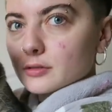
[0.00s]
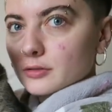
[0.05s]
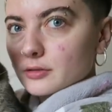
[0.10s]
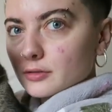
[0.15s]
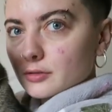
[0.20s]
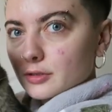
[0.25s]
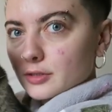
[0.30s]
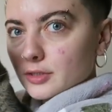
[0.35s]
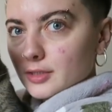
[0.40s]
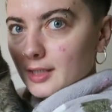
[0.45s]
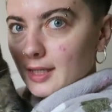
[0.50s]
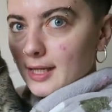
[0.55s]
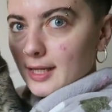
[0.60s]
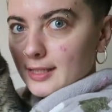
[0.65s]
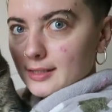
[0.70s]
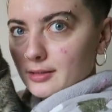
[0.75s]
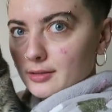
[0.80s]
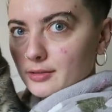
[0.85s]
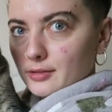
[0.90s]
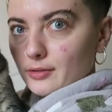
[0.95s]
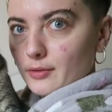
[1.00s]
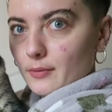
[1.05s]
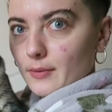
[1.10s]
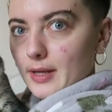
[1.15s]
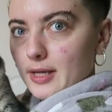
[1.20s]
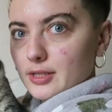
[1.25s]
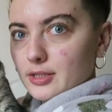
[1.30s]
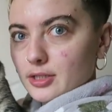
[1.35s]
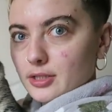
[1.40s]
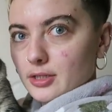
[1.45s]
Look at the little
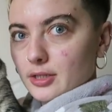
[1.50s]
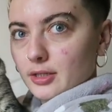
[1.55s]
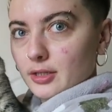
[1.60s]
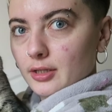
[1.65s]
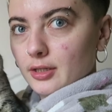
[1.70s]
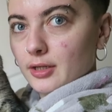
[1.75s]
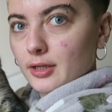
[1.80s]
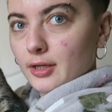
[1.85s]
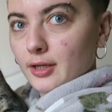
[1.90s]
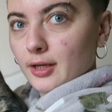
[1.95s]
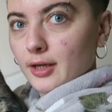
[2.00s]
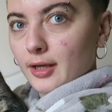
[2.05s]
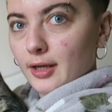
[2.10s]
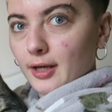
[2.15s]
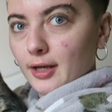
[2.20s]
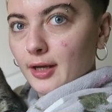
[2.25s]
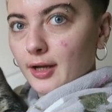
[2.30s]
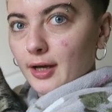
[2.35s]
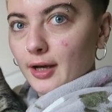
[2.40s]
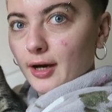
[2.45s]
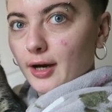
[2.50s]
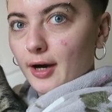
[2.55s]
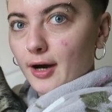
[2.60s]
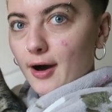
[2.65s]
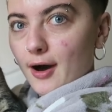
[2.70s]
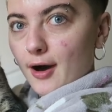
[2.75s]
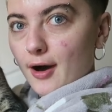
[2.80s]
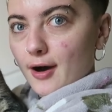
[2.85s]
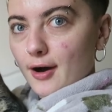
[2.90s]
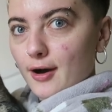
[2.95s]
squish.
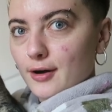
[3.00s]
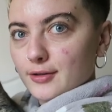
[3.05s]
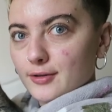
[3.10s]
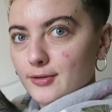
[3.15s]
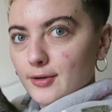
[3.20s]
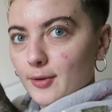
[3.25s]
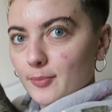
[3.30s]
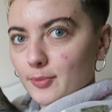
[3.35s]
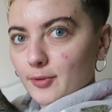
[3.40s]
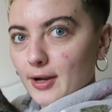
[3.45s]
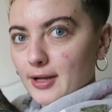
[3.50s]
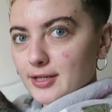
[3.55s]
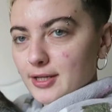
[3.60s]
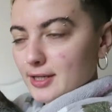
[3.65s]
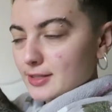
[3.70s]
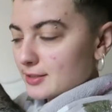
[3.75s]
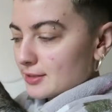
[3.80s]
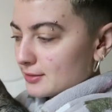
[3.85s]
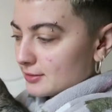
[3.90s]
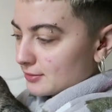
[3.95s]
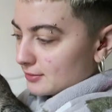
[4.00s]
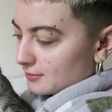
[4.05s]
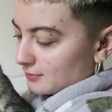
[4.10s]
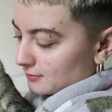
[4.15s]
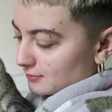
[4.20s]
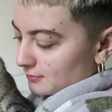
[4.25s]
Oh, so precious.